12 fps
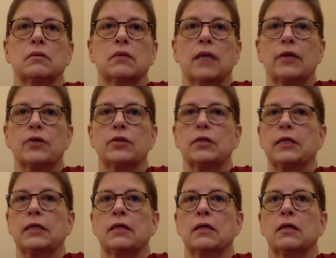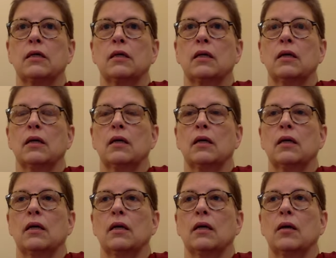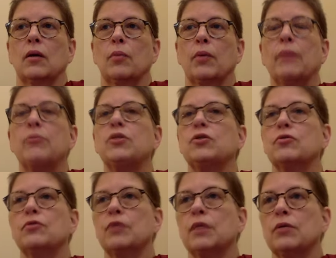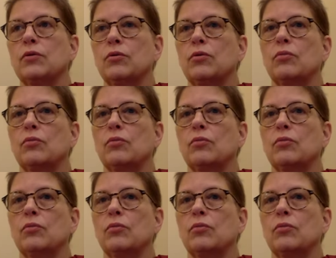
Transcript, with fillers: actually. Pema Chodron, who